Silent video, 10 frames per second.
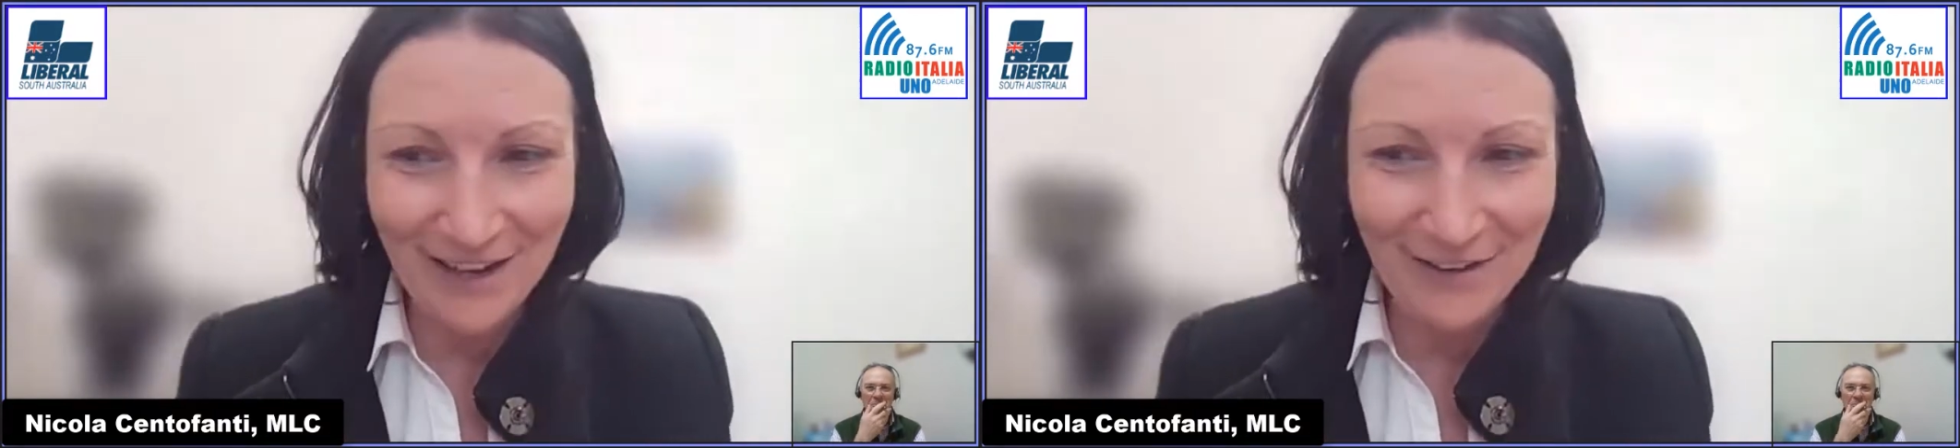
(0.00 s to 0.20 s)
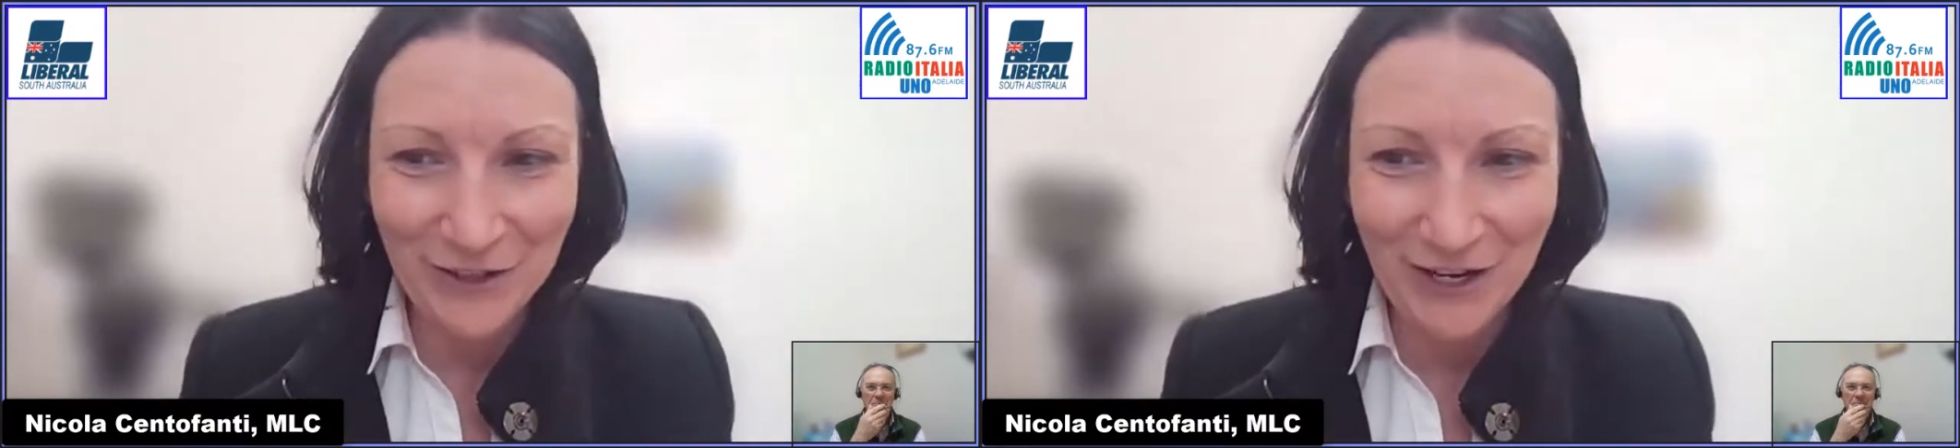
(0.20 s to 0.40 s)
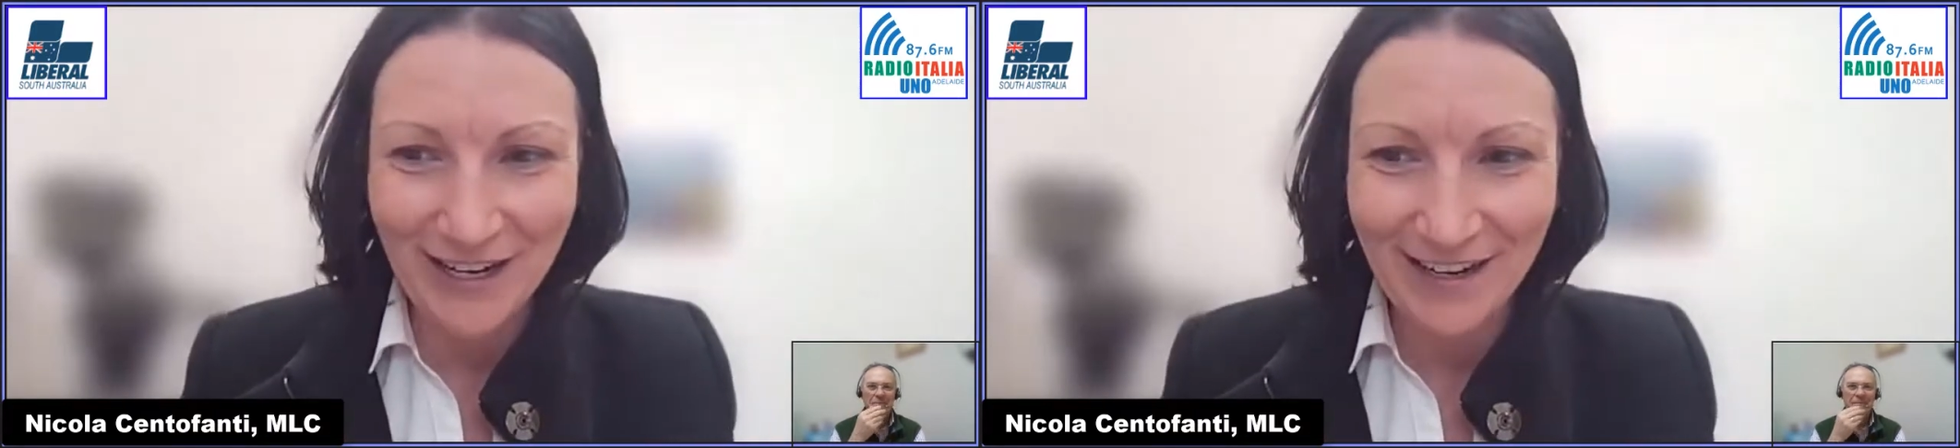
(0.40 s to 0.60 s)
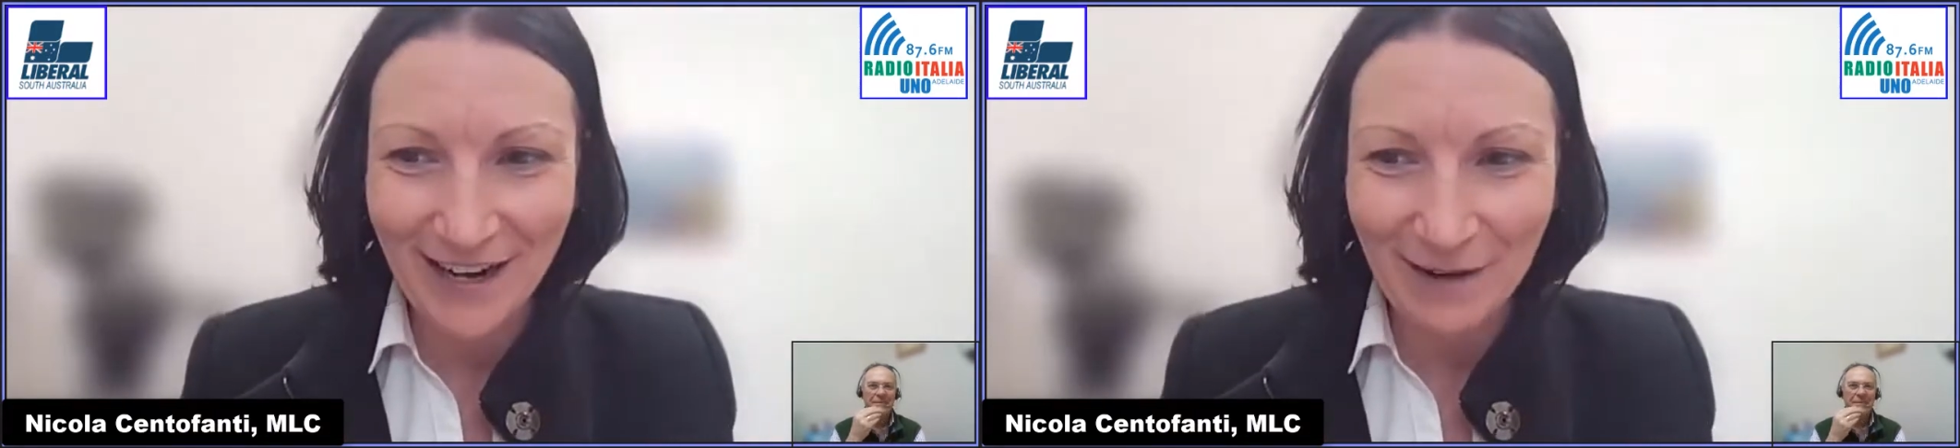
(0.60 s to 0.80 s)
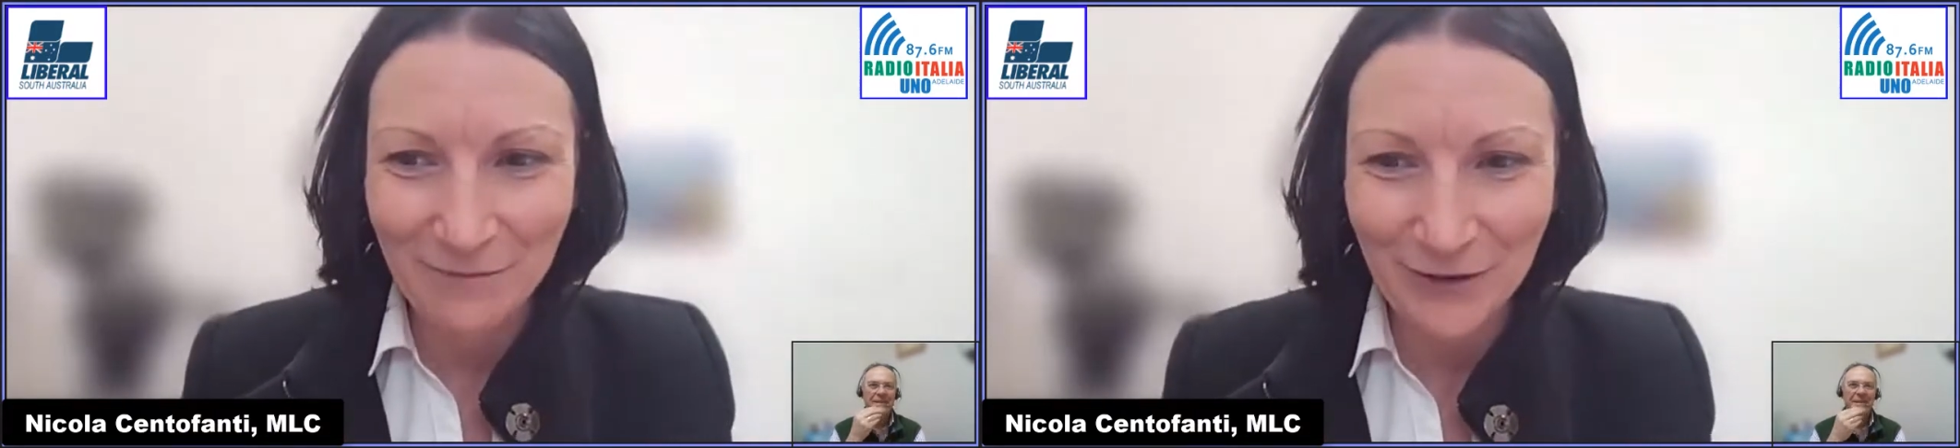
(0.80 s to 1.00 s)
treated a
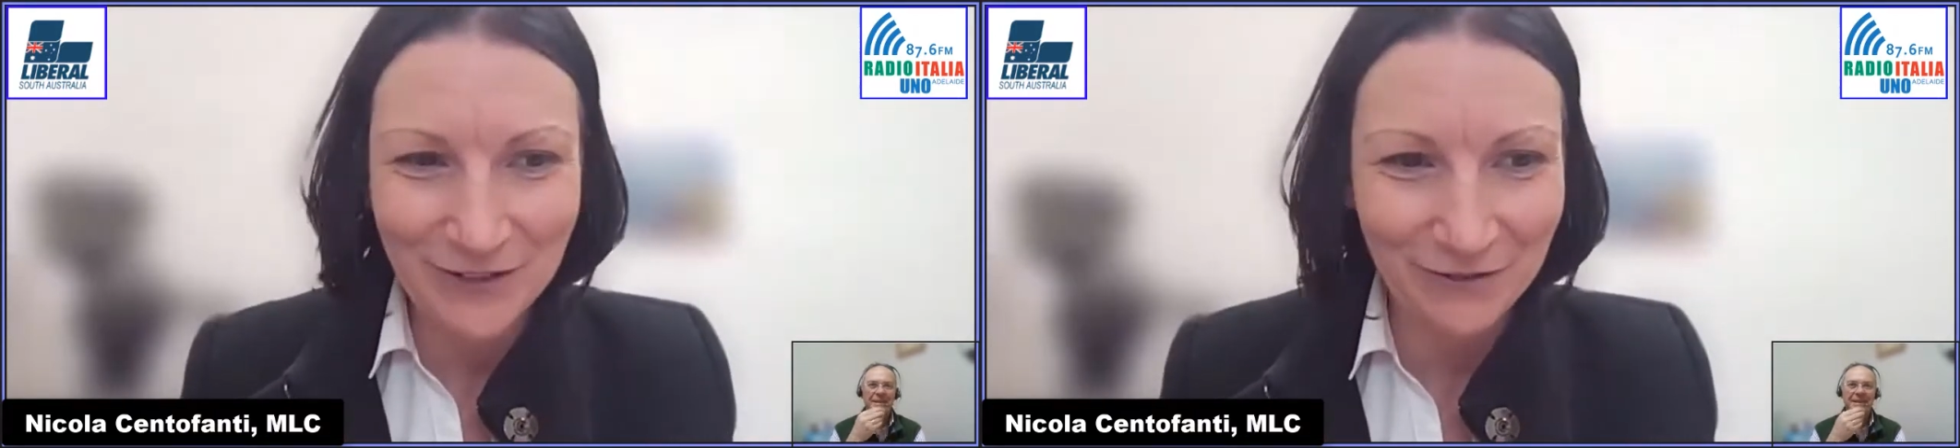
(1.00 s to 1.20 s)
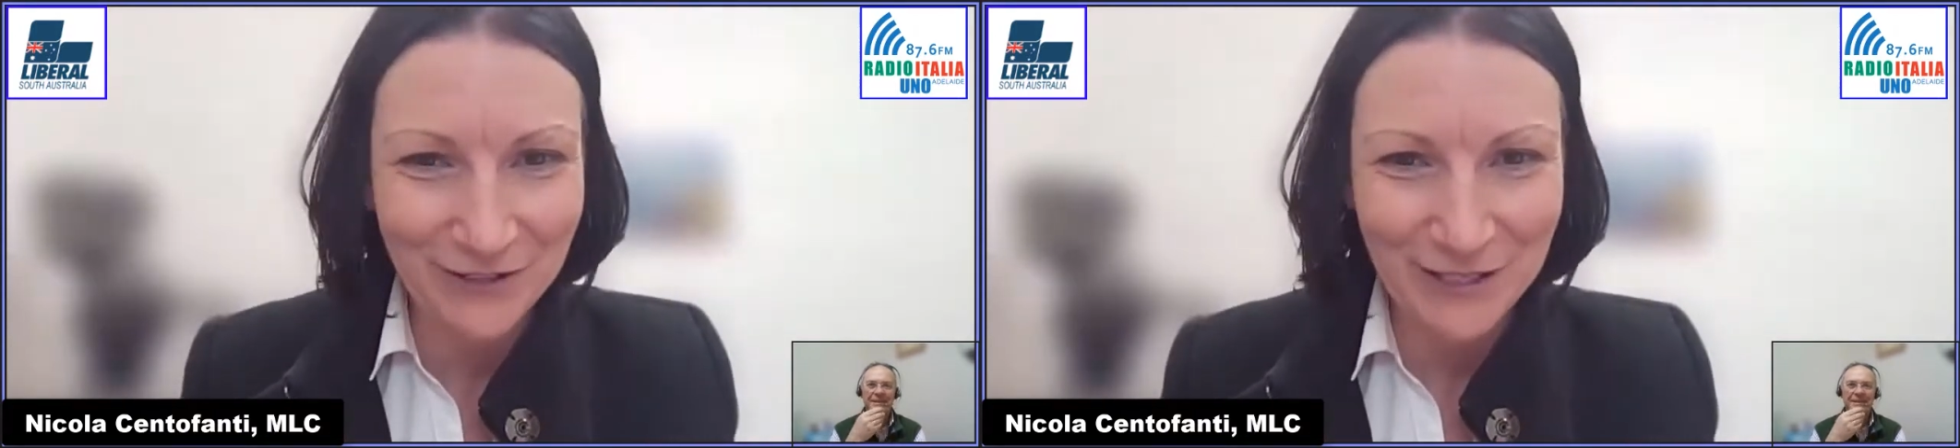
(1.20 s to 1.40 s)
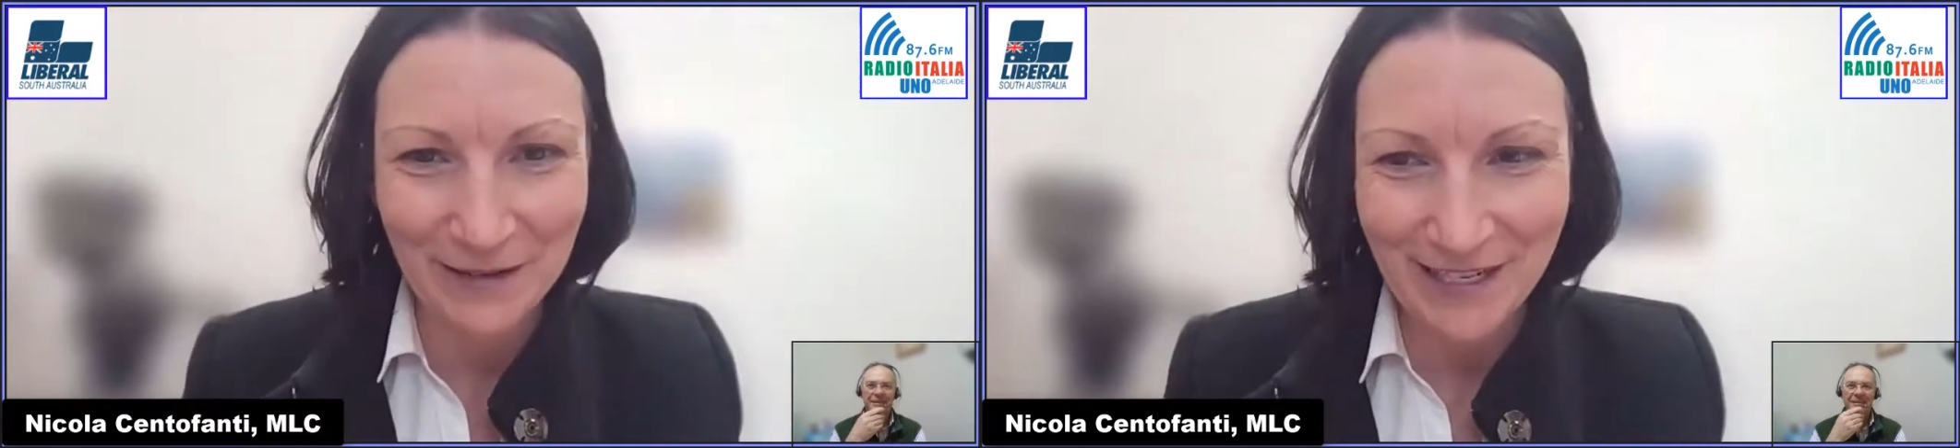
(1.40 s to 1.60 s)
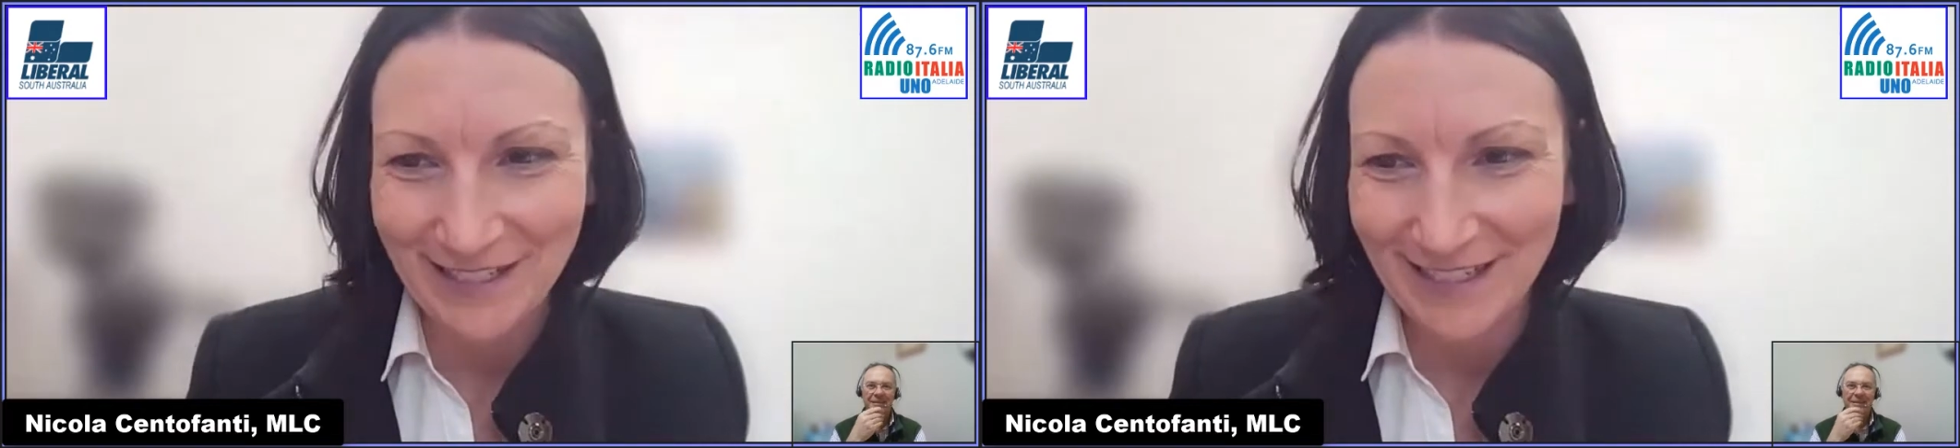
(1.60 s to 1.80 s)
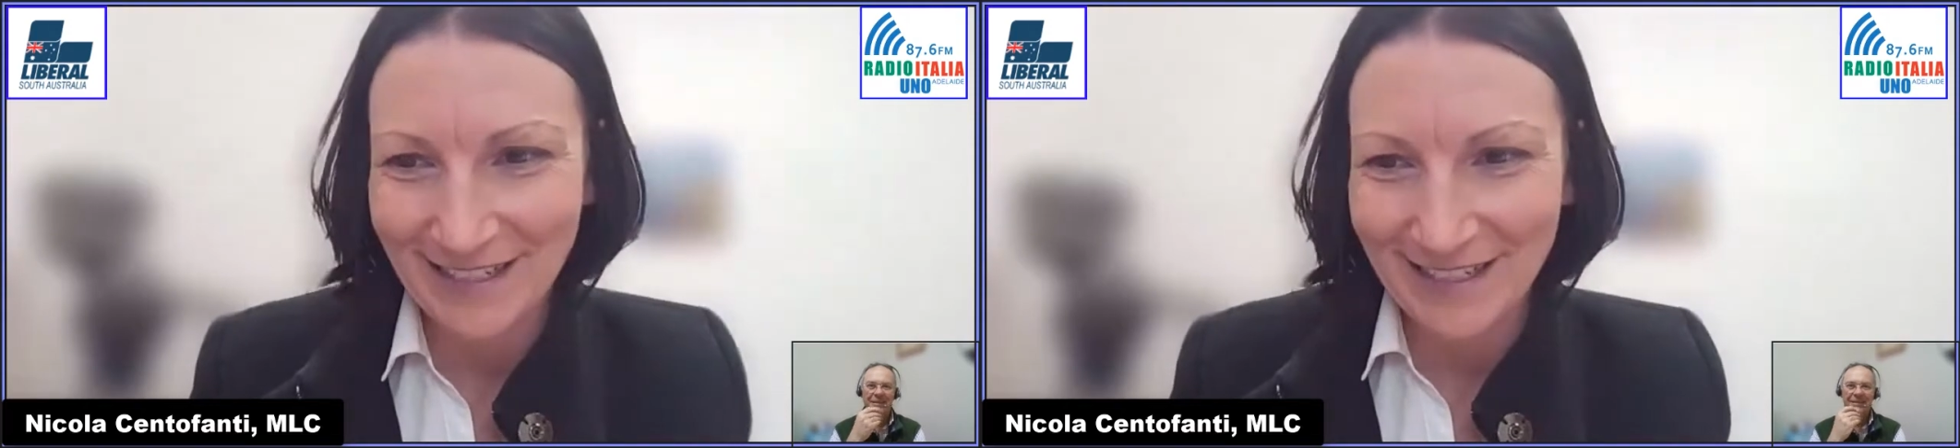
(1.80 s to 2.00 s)
number of different
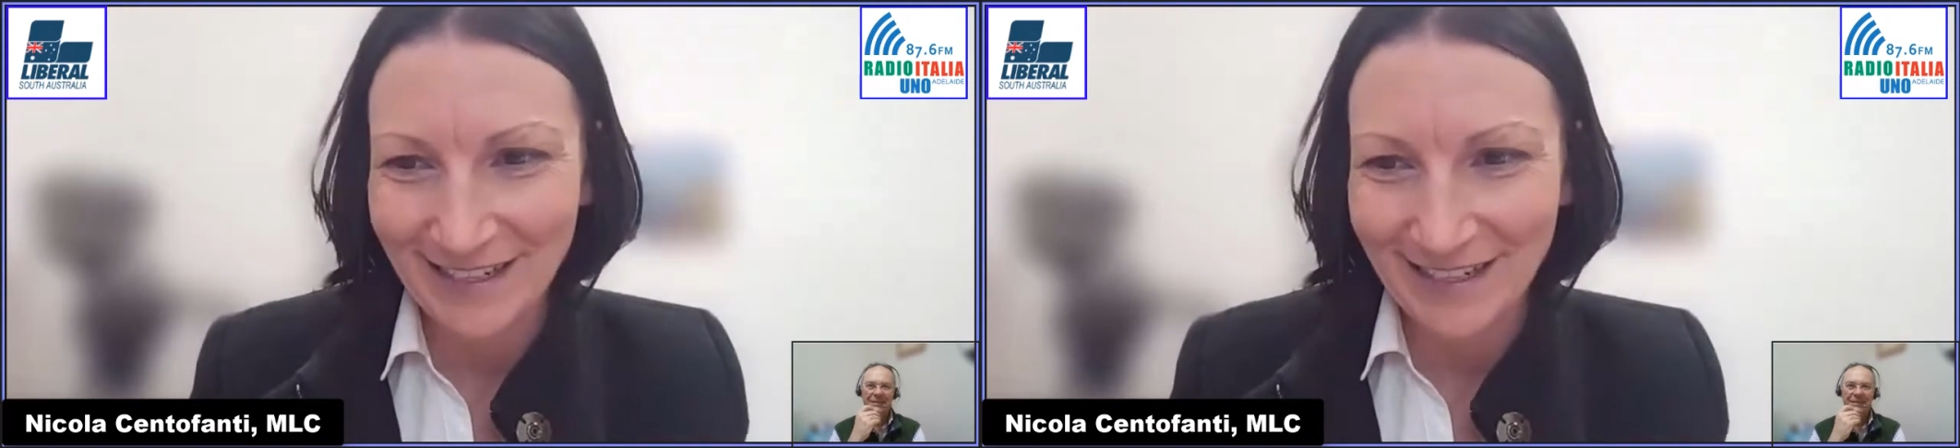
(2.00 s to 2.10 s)
species